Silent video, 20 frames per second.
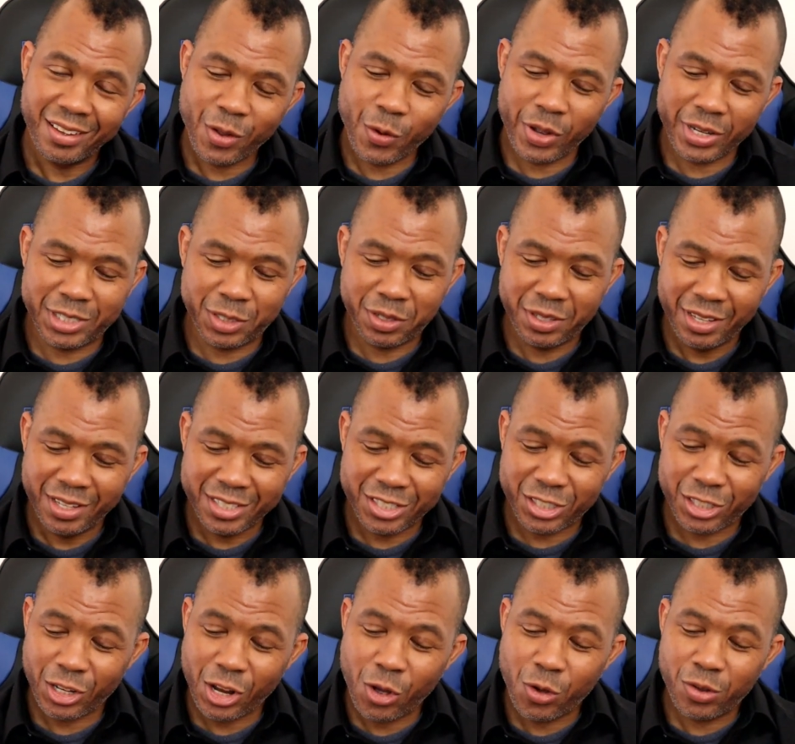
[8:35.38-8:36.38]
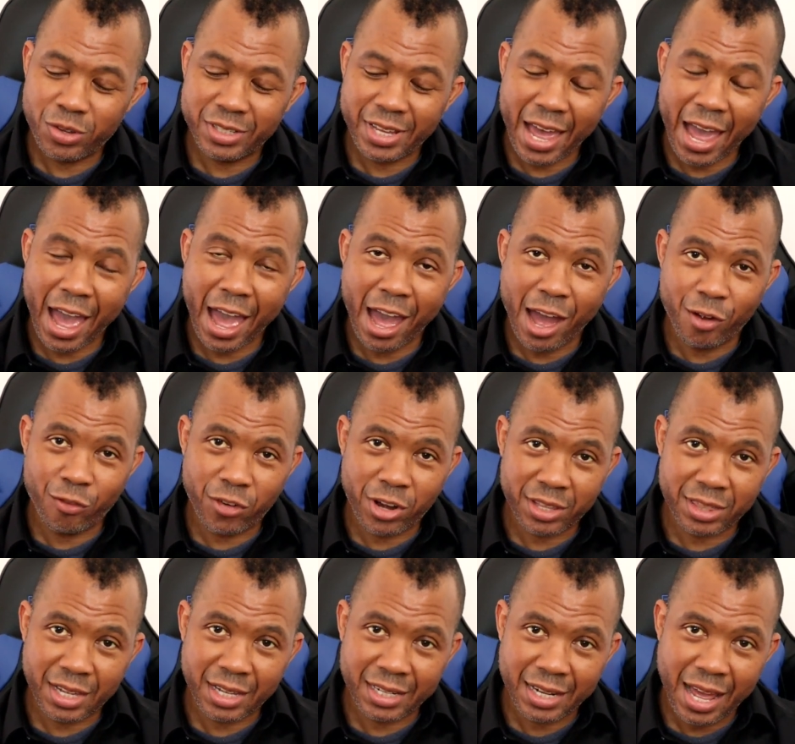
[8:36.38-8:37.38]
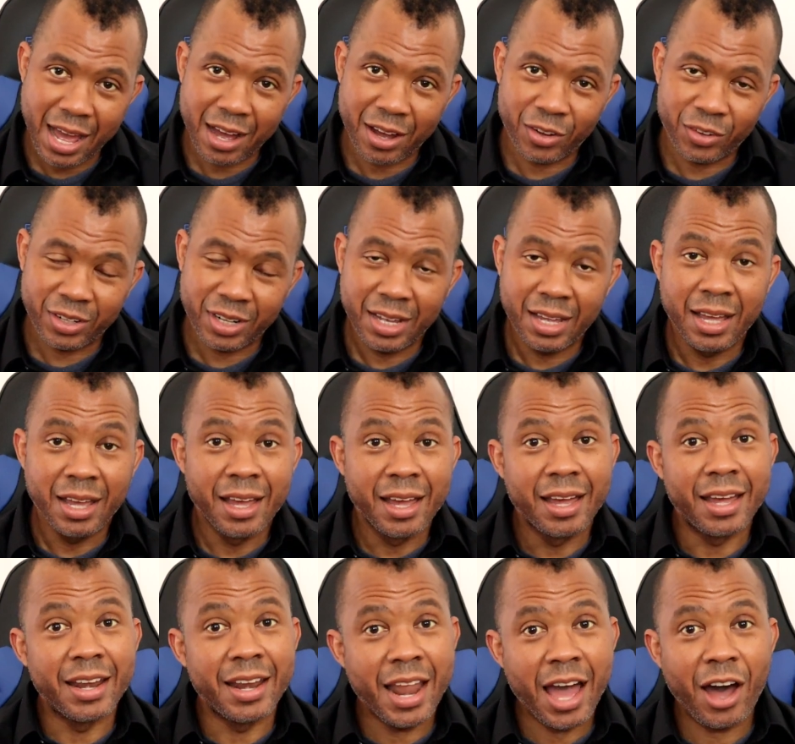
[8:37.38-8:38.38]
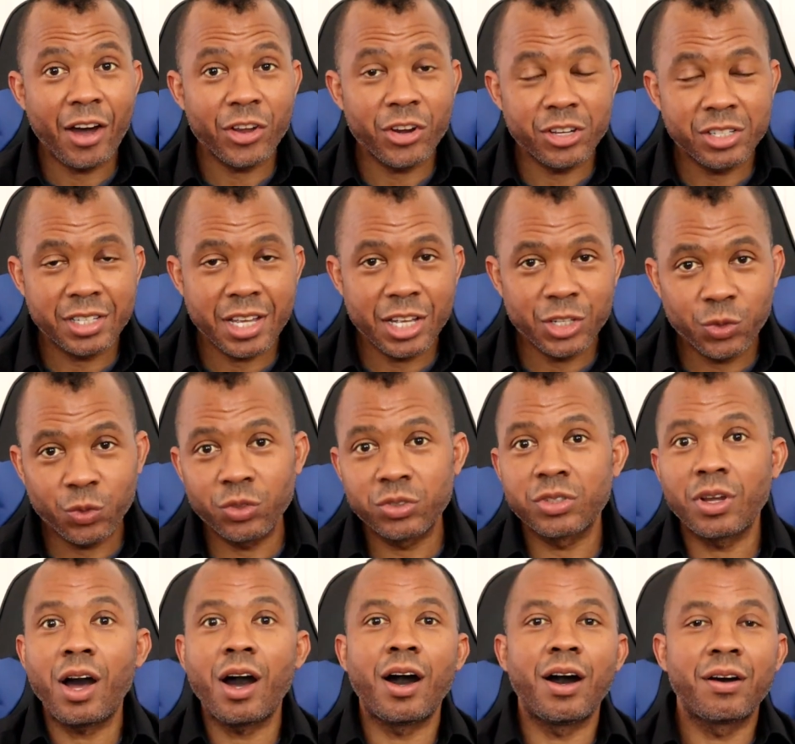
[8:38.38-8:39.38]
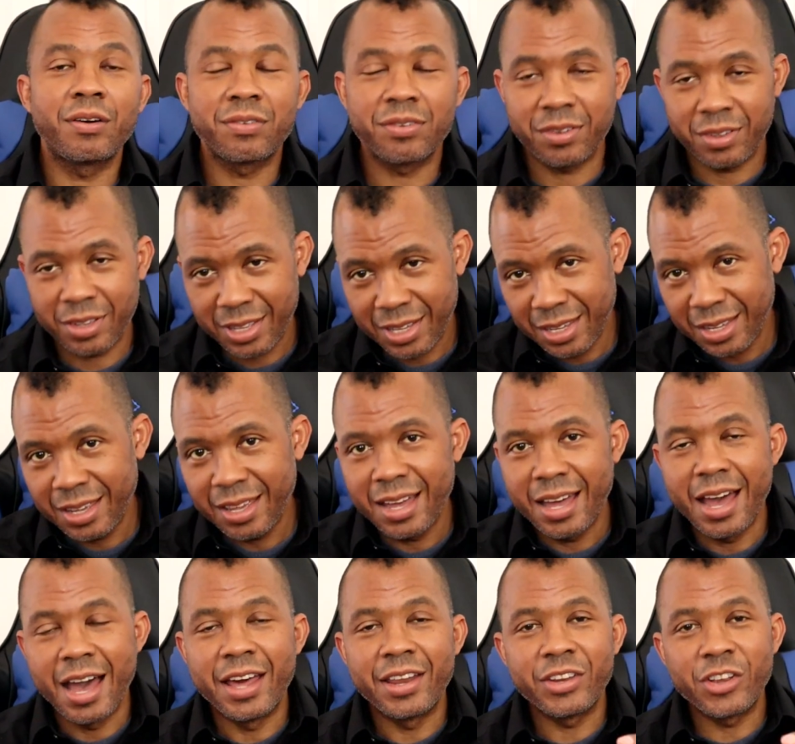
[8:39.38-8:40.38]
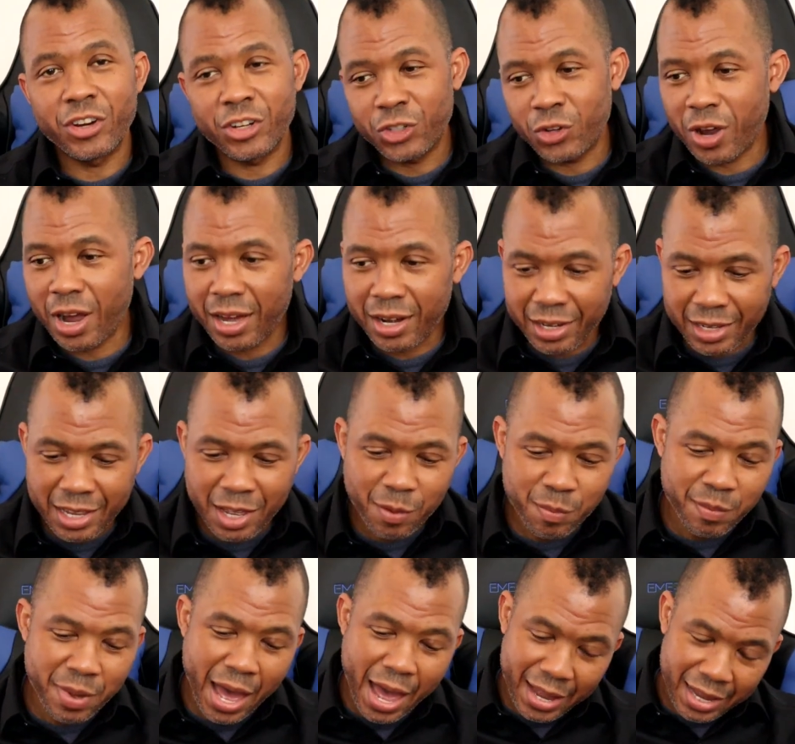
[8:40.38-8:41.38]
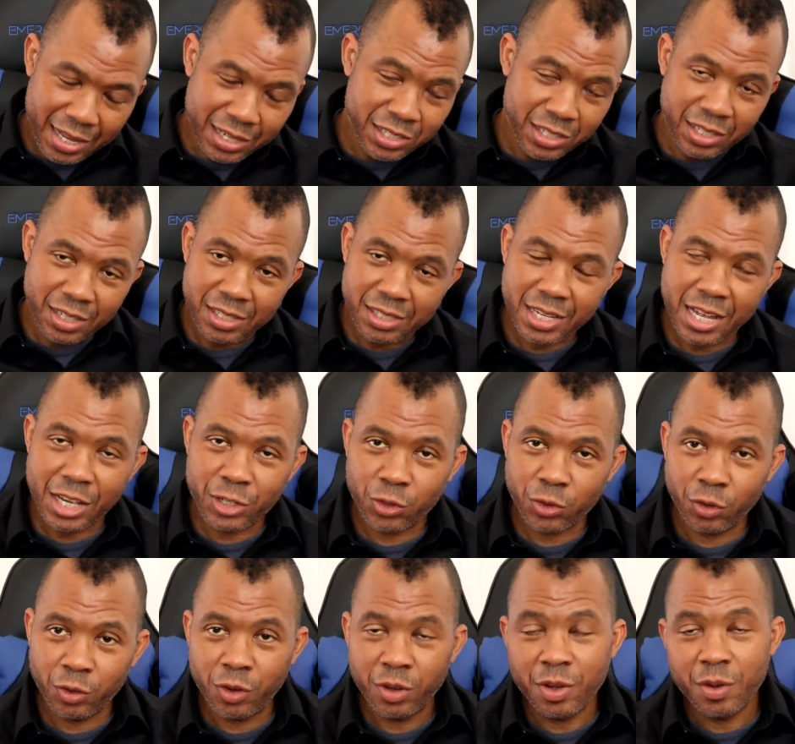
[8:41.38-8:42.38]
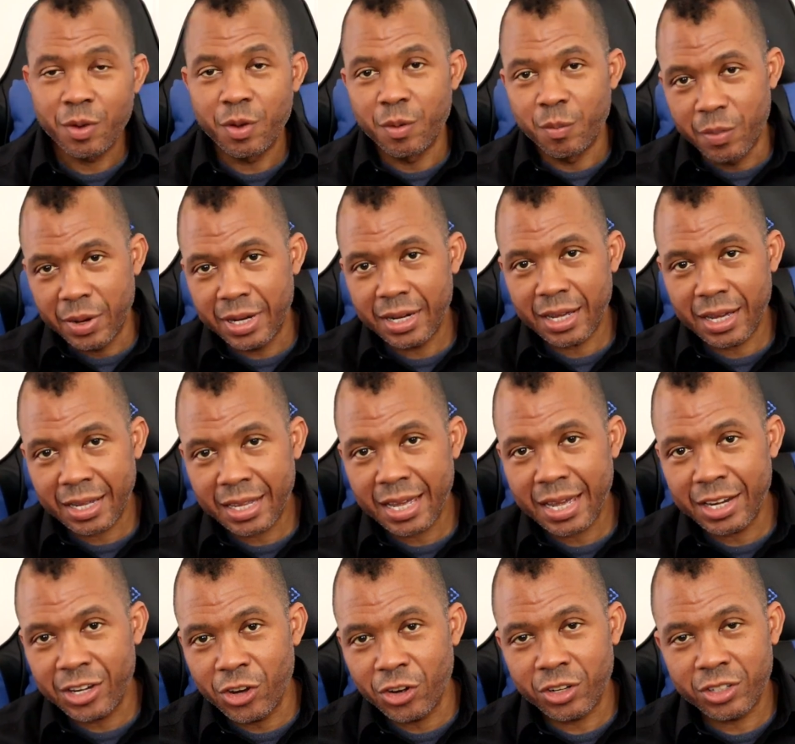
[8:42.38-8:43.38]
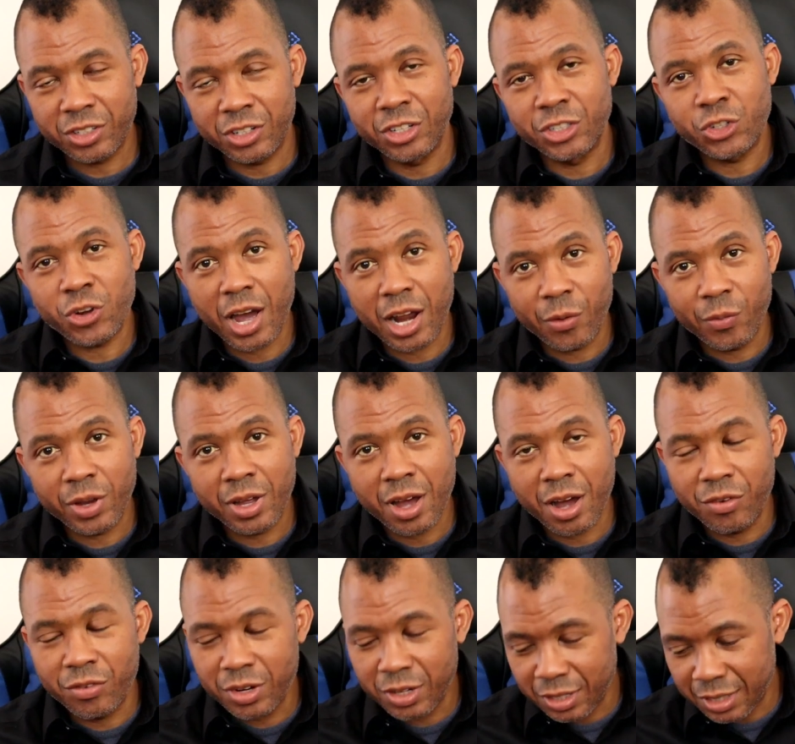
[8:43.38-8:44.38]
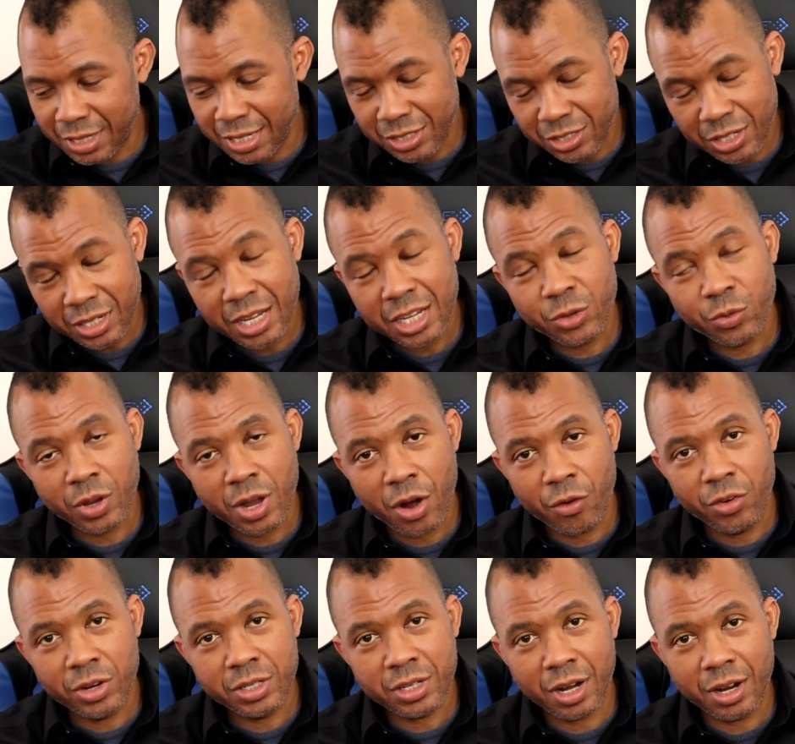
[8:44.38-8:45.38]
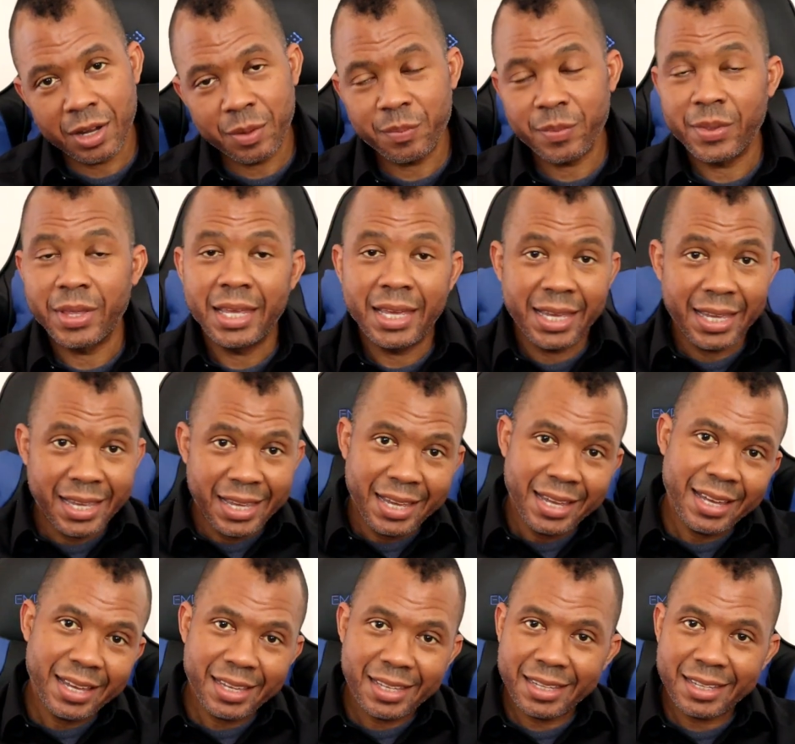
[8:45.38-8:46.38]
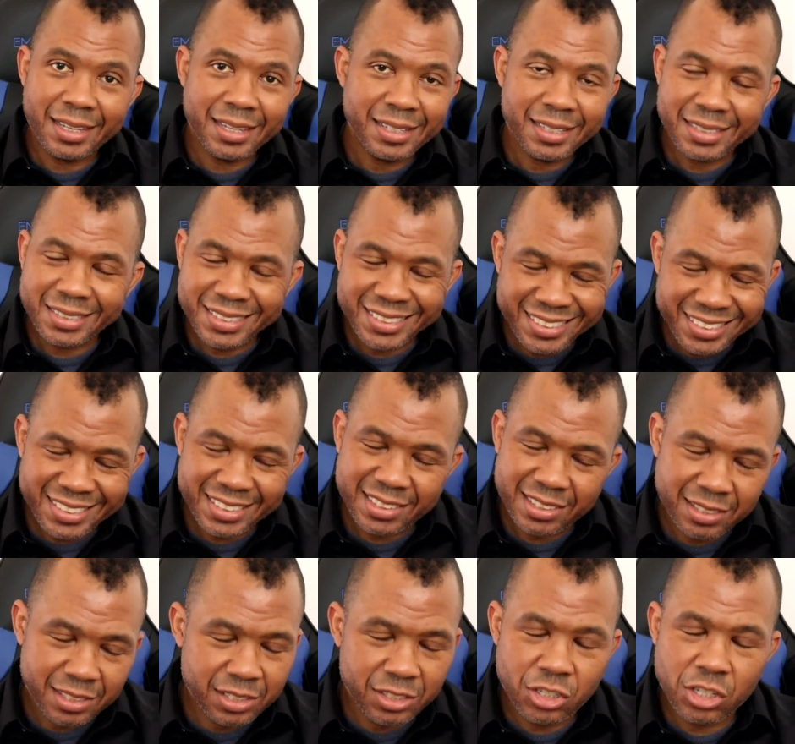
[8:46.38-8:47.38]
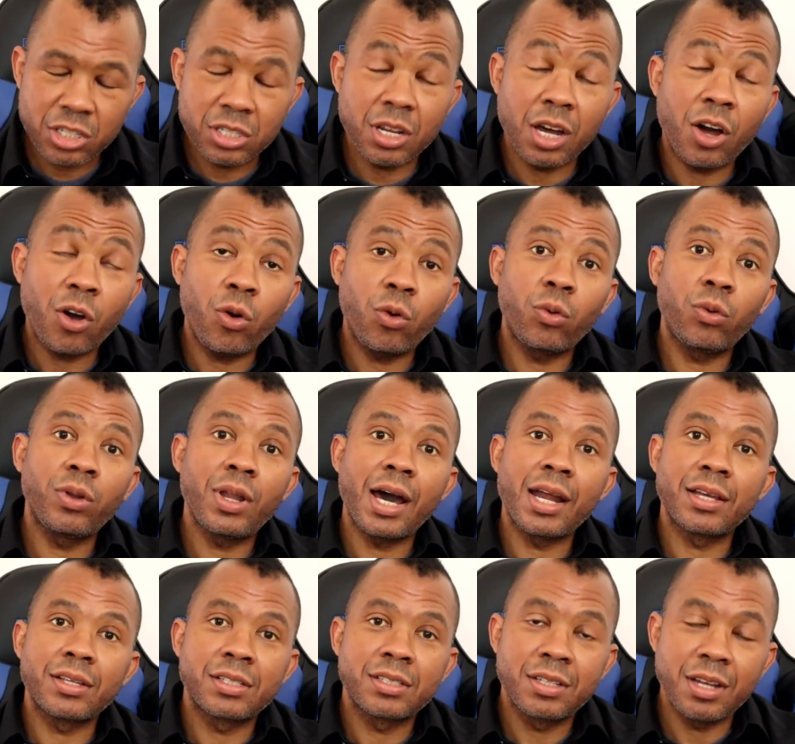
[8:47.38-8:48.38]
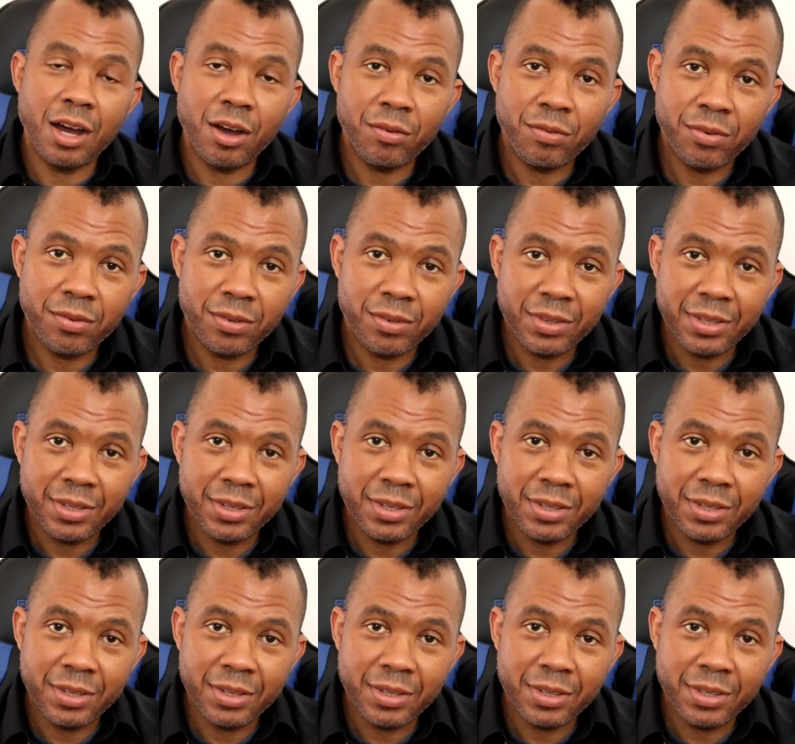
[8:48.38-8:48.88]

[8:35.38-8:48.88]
which slows everything down. Now your schedule's off and you're trying to get back into the schedule. But again, you're, you're trying to recover because you need recovery time. And it's just a whole lot of stuff